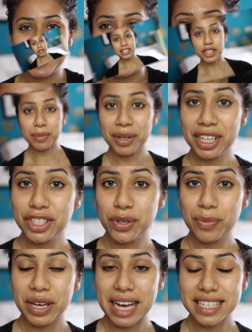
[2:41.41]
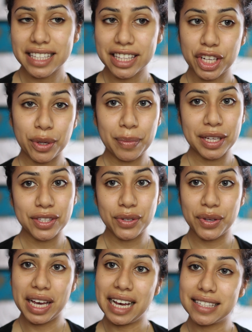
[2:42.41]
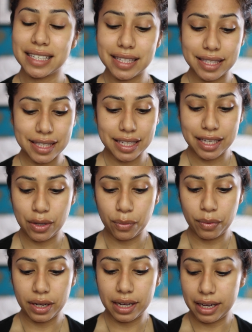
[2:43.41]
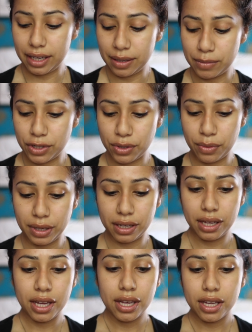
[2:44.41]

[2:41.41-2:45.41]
Okay, so I'm going to zoom you guys a little bit so you guys can see what I am doing.